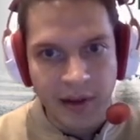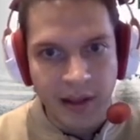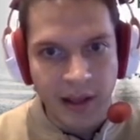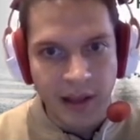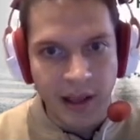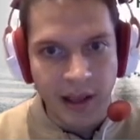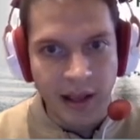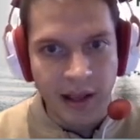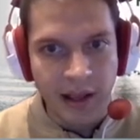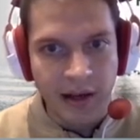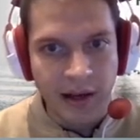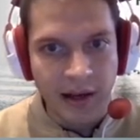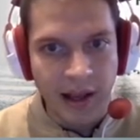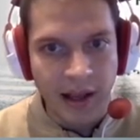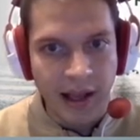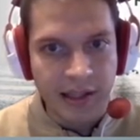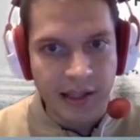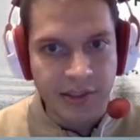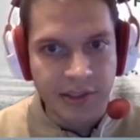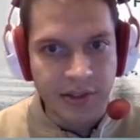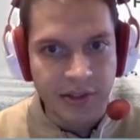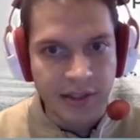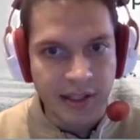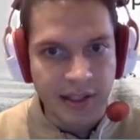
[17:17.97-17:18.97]
and
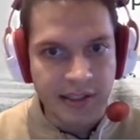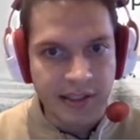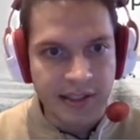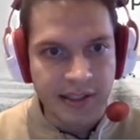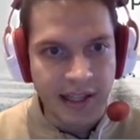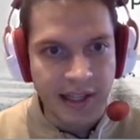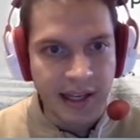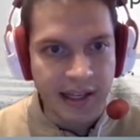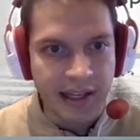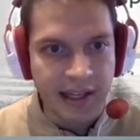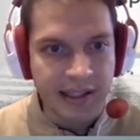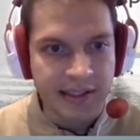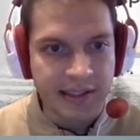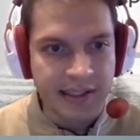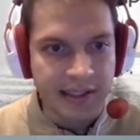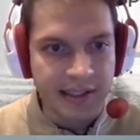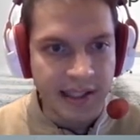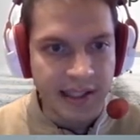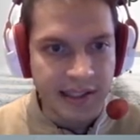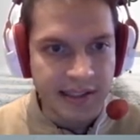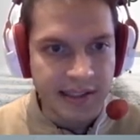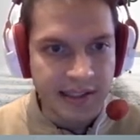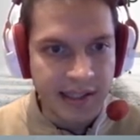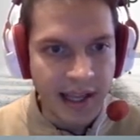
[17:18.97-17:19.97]
as you can see, I can see the
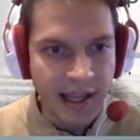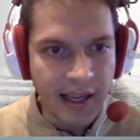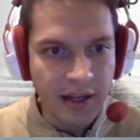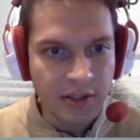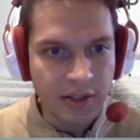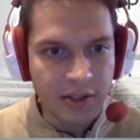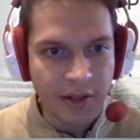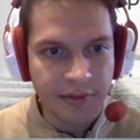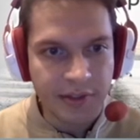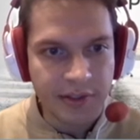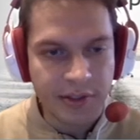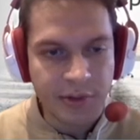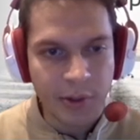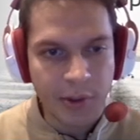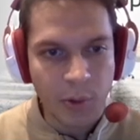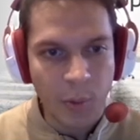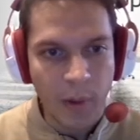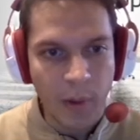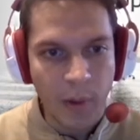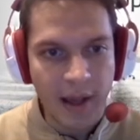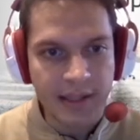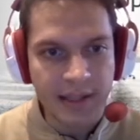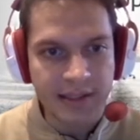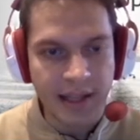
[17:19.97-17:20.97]
status of this
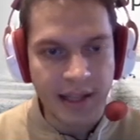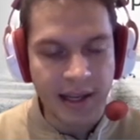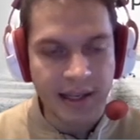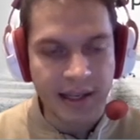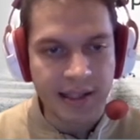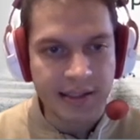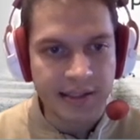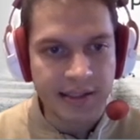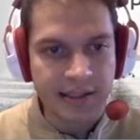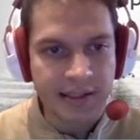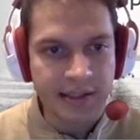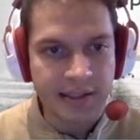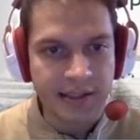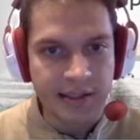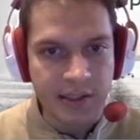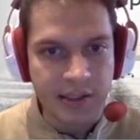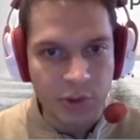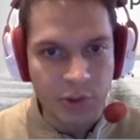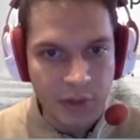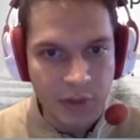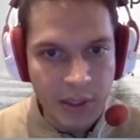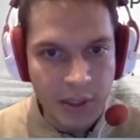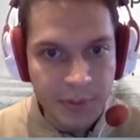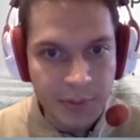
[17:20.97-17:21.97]
request. I can see the
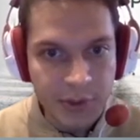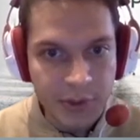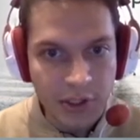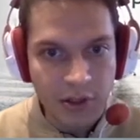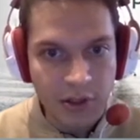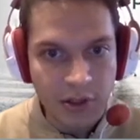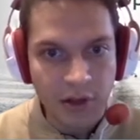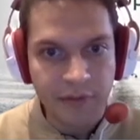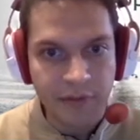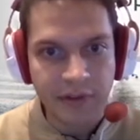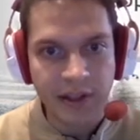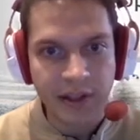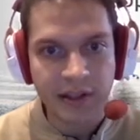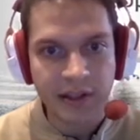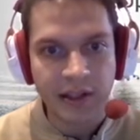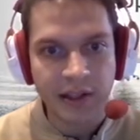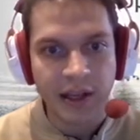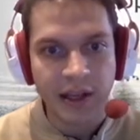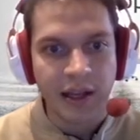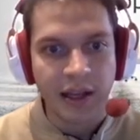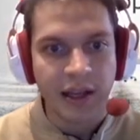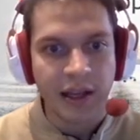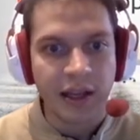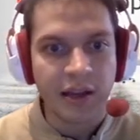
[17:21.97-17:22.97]
description of it,
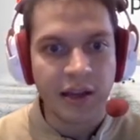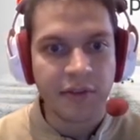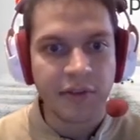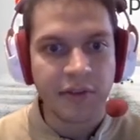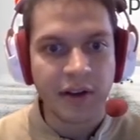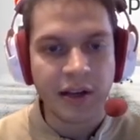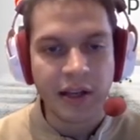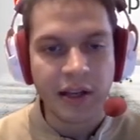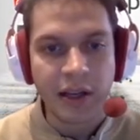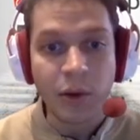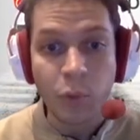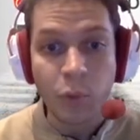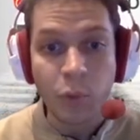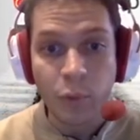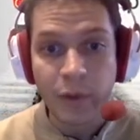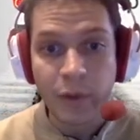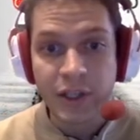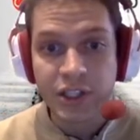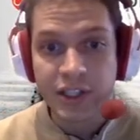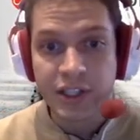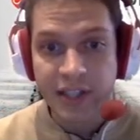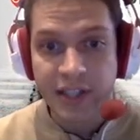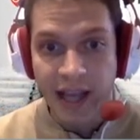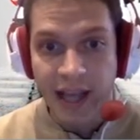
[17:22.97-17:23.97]
even in
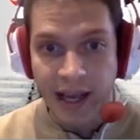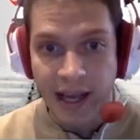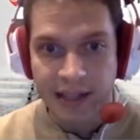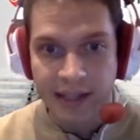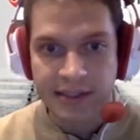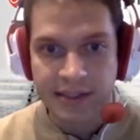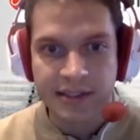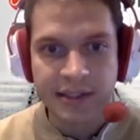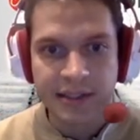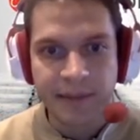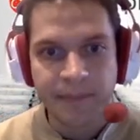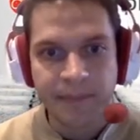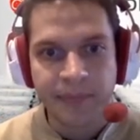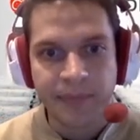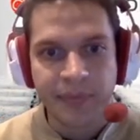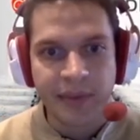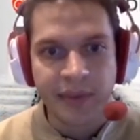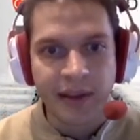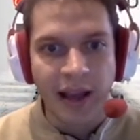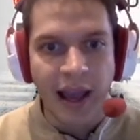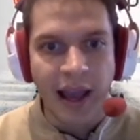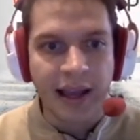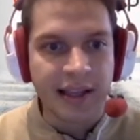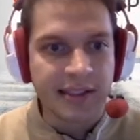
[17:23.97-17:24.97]
which text.
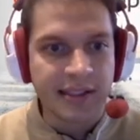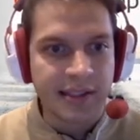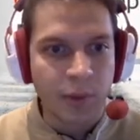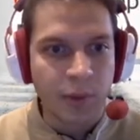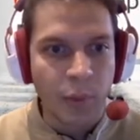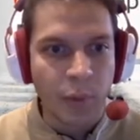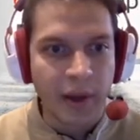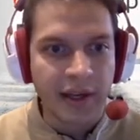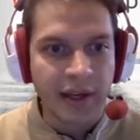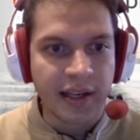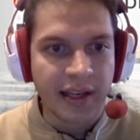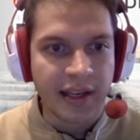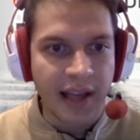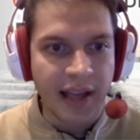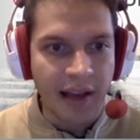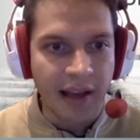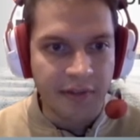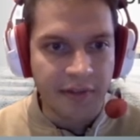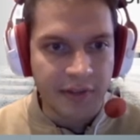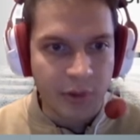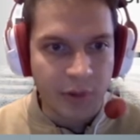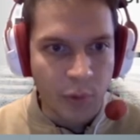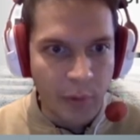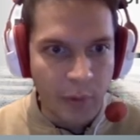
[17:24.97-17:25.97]
I can see when it
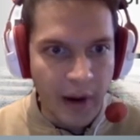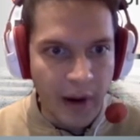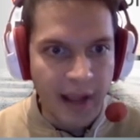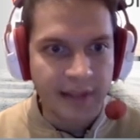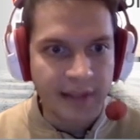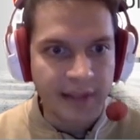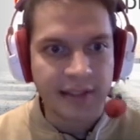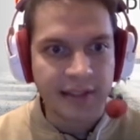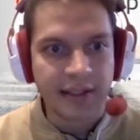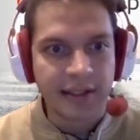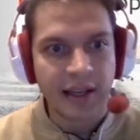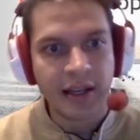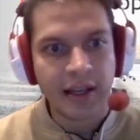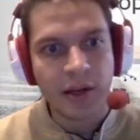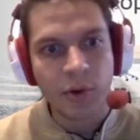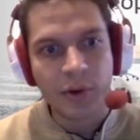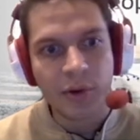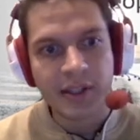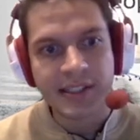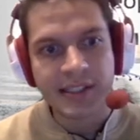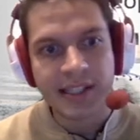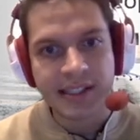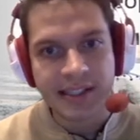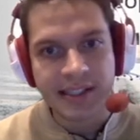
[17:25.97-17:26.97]
has created and
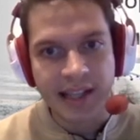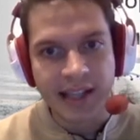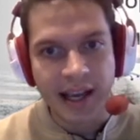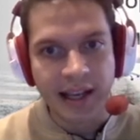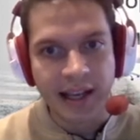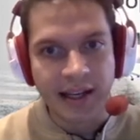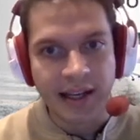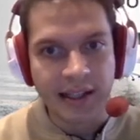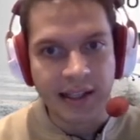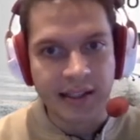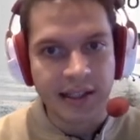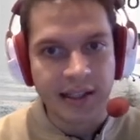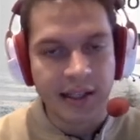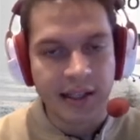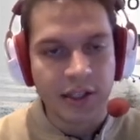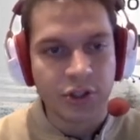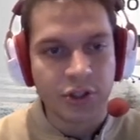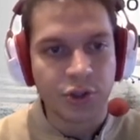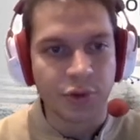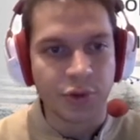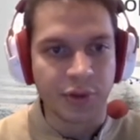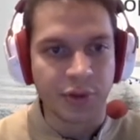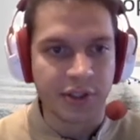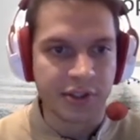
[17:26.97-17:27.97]
who it's assigned
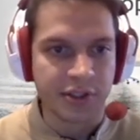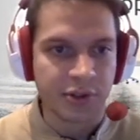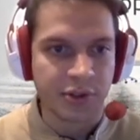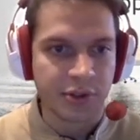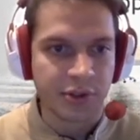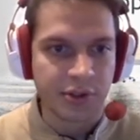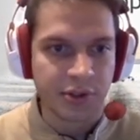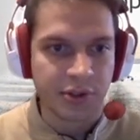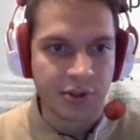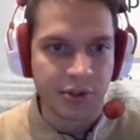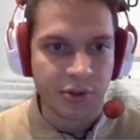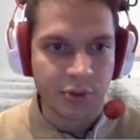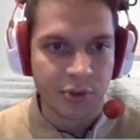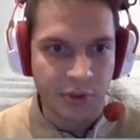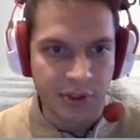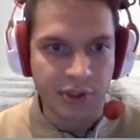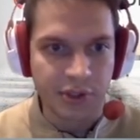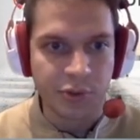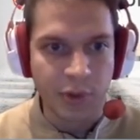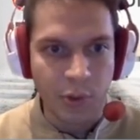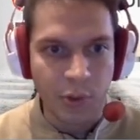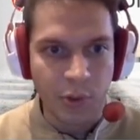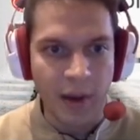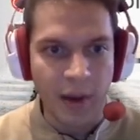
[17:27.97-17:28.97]
to its to
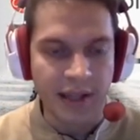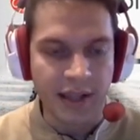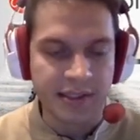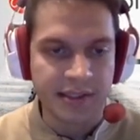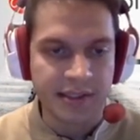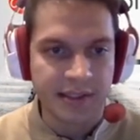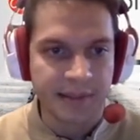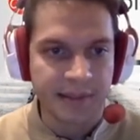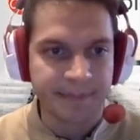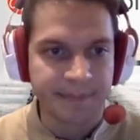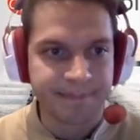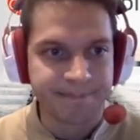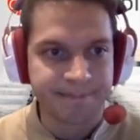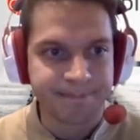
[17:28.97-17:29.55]
this request.